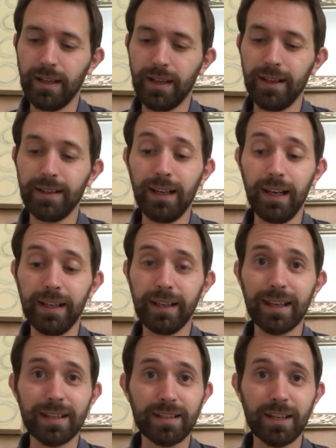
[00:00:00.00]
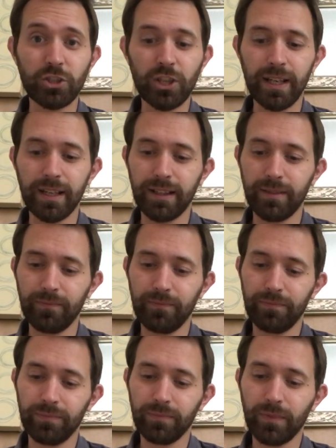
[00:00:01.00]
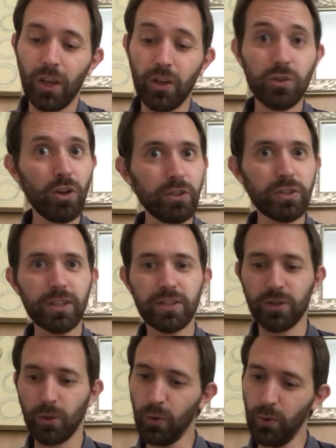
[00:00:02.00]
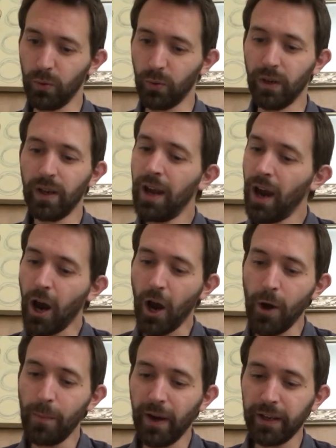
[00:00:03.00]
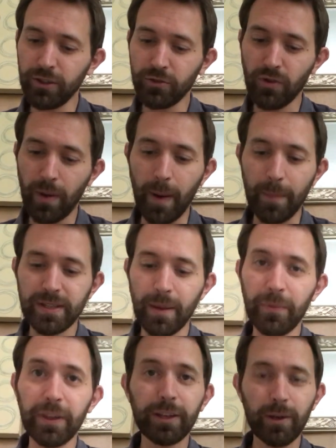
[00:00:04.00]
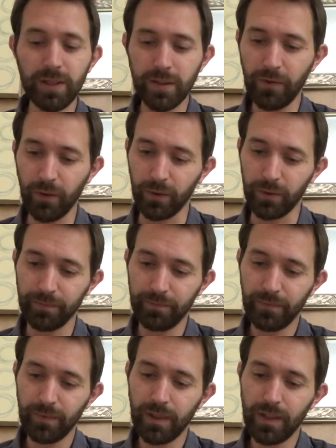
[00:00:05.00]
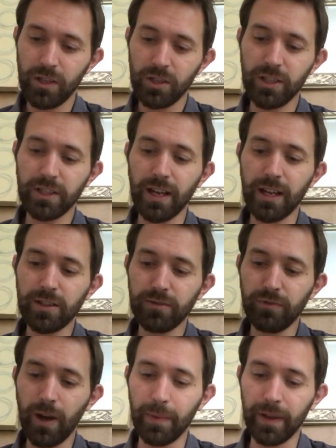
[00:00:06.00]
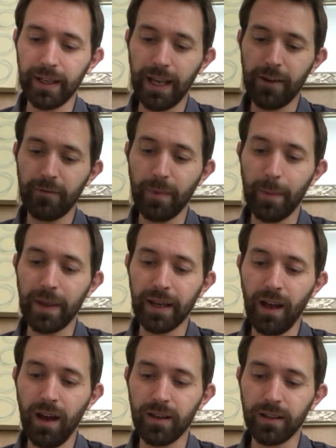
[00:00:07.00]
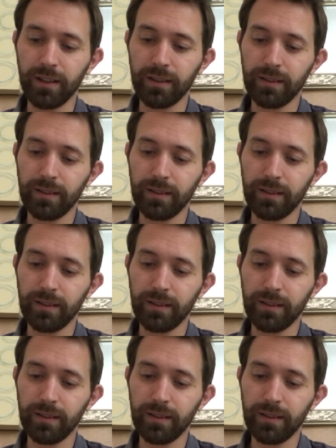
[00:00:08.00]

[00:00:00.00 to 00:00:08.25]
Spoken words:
And Lily kissed her cheek. "Not at all. I hope I can drum up something useful." She turned to Robert and gave him a big hug.